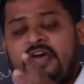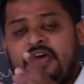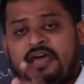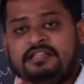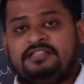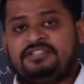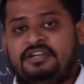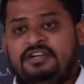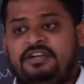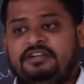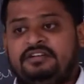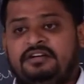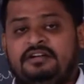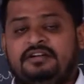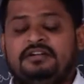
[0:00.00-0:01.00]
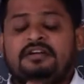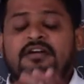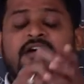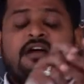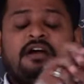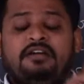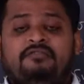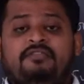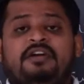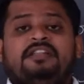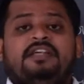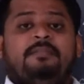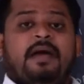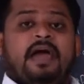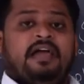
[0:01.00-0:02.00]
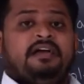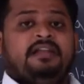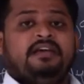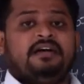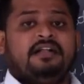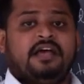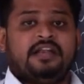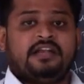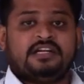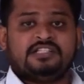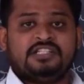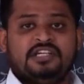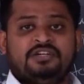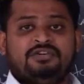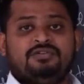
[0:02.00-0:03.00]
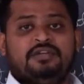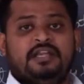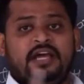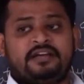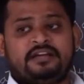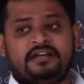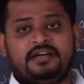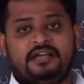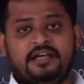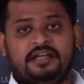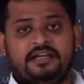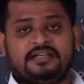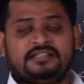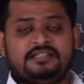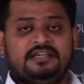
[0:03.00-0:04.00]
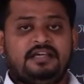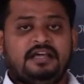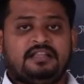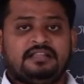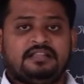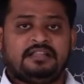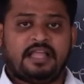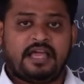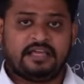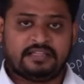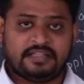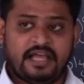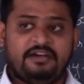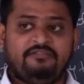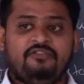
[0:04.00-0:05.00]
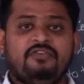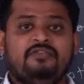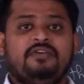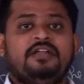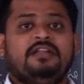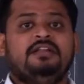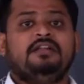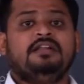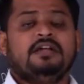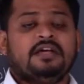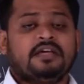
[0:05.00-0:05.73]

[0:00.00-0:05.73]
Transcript: and generator convert the mechanical energy into electrical energy, and like that we will